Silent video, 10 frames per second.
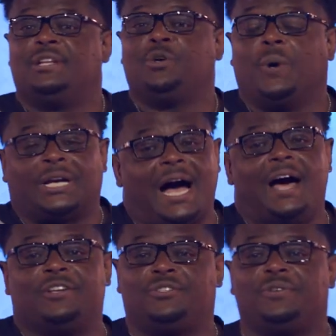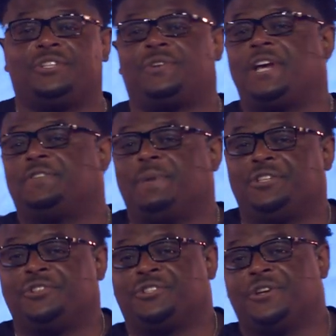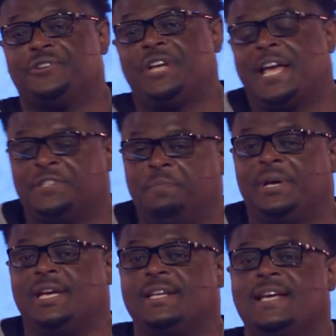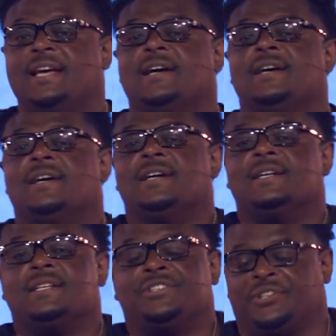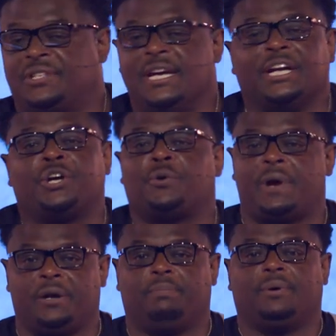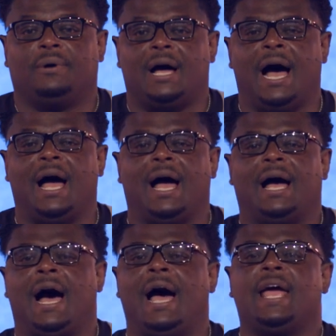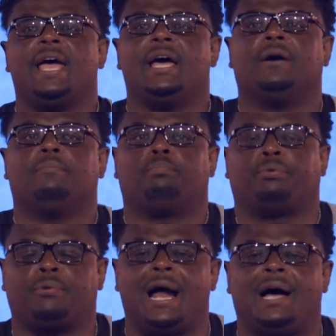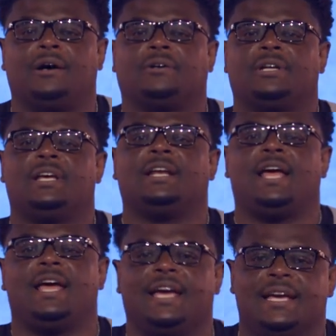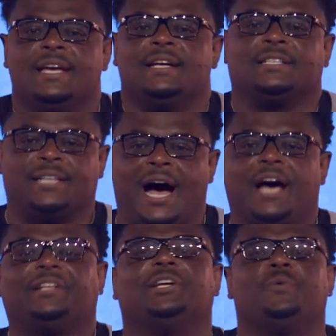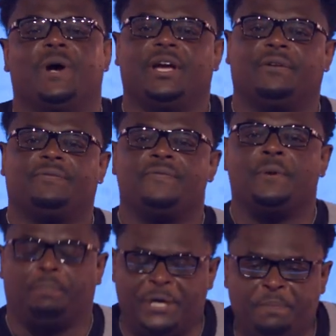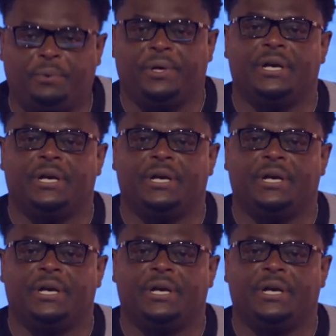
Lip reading: to what God is doing at Transformation Church has been just incredible. I am proud in a godly way of the people